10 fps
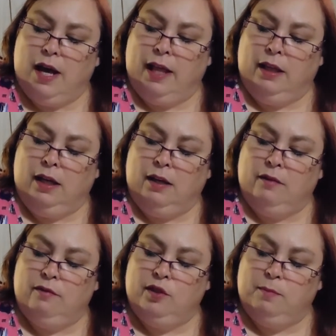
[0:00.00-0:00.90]
I
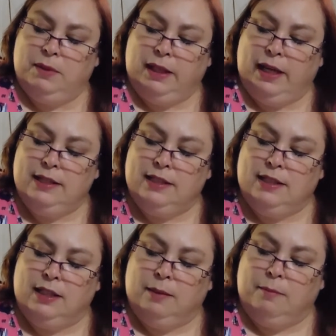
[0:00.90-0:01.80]
love to play
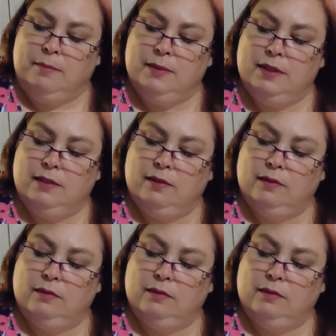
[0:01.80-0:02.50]
Sims.